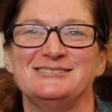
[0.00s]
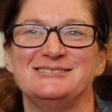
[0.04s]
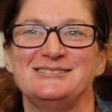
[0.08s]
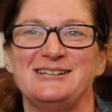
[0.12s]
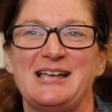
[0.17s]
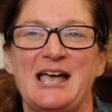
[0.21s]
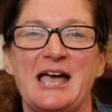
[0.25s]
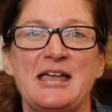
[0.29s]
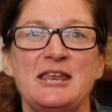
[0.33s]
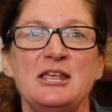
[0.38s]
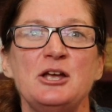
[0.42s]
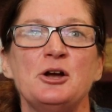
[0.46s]

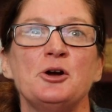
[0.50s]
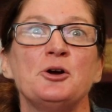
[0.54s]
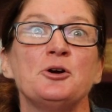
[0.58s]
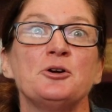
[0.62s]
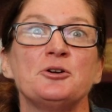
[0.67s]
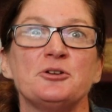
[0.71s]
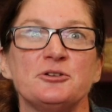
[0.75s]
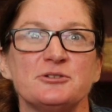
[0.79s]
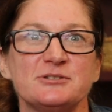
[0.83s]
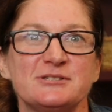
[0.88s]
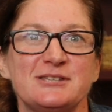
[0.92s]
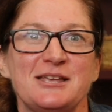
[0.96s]
any
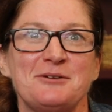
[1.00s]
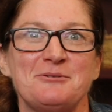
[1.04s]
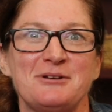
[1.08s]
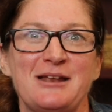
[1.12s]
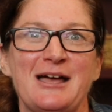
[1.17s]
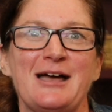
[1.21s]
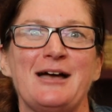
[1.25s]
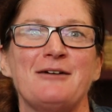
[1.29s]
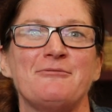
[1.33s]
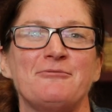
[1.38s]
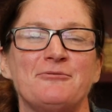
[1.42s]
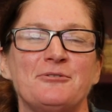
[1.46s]
hurdles they would
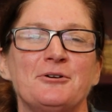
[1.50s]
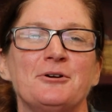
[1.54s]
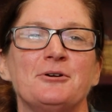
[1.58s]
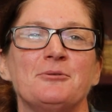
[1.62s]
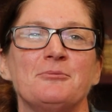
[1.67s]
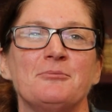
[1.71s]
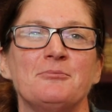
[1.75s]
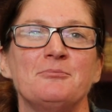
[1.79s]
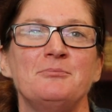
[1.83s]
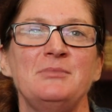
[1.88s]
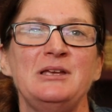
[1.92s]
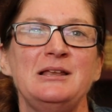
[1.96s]
have for
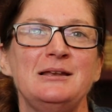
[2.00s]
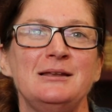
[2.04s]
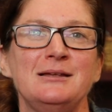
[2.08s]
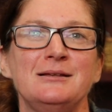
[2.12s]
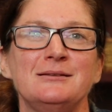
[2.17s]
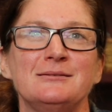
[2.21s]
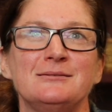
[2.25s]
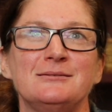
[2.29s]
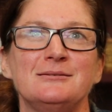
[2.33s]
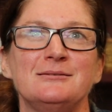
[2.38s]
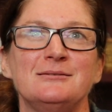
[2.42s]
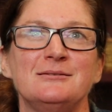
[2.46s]

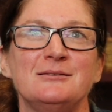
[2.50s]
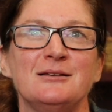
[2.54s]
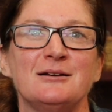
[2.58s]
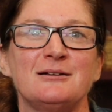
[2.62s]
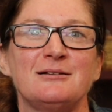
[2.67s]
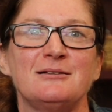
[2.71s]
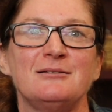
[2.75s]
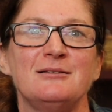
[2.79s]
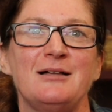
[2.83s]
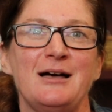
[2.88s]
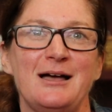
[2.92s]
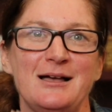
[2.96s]
meeting the
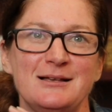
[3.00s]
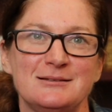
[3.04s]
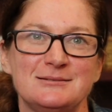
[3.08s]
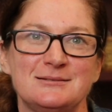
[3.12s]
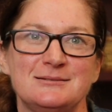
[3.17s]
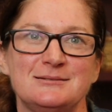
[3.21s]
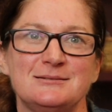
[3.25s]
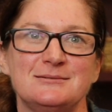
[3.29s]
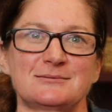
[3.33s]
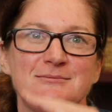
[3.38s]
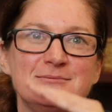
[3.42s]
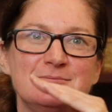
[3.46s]

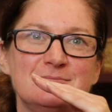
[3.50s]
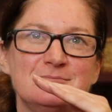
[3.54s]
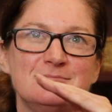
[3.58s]
class